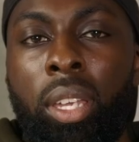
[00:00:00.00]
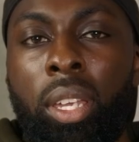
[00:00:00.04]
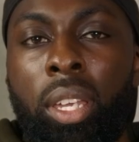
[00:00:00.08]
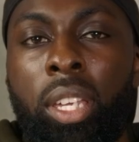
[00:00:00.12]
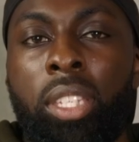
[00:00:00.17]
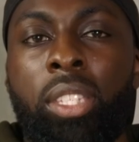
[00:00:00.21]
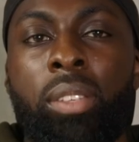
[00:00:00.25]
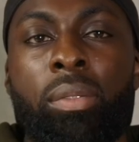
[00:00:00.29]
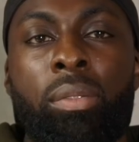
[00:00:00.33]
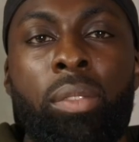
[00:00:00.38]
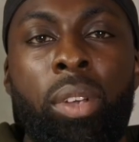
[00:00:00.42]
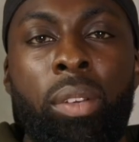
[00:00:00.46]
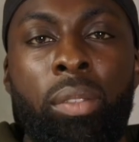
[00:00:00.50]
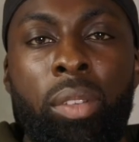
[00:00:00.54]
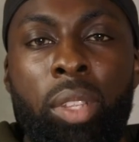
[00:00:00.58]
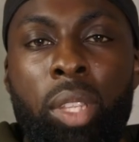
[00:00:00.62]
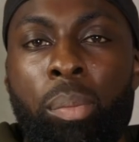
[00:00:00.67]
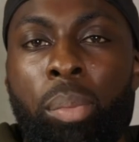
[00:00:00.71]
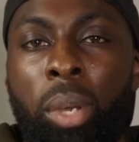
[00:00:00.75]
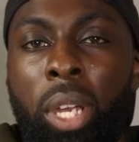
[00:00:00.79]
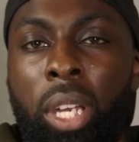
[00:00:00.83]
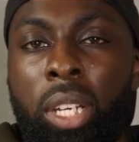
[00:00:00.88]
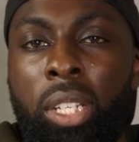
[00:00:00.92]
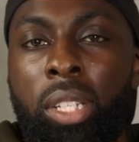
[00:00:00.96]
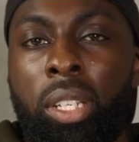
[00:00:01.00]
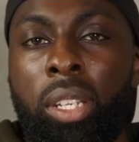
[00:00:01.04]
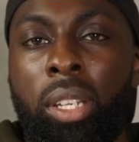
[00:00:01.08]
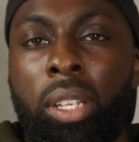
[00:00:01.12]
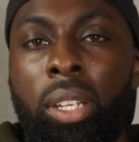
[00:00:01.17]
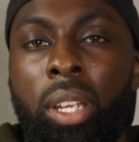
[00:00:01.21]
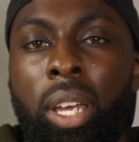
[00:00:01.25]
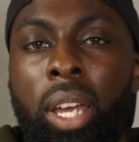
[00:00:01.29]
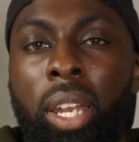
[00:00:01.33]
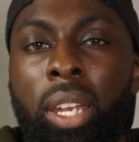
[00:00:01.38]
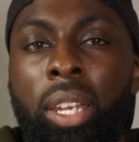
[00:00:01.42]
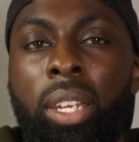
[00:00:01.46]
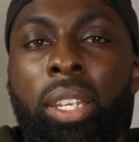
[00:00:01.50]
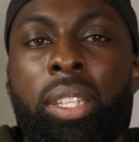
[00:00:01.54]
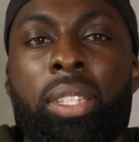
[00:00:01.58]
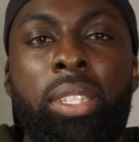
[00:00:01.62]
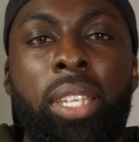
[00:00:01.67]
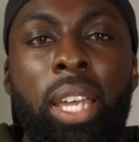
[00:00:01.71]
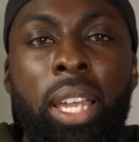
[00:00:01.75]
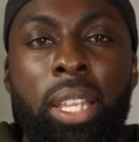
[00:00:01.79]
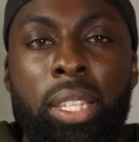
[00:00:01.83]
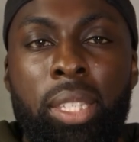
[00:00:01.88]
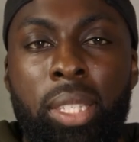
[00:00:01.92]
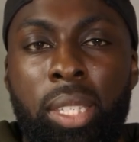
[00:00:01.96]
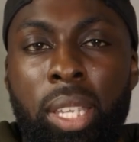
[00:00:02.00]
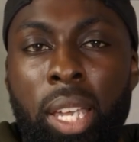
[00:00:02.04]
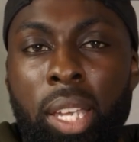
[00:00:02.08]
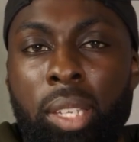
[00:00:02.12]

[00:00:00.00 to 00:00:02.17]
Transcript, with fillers: It's a vivid depiction and an intense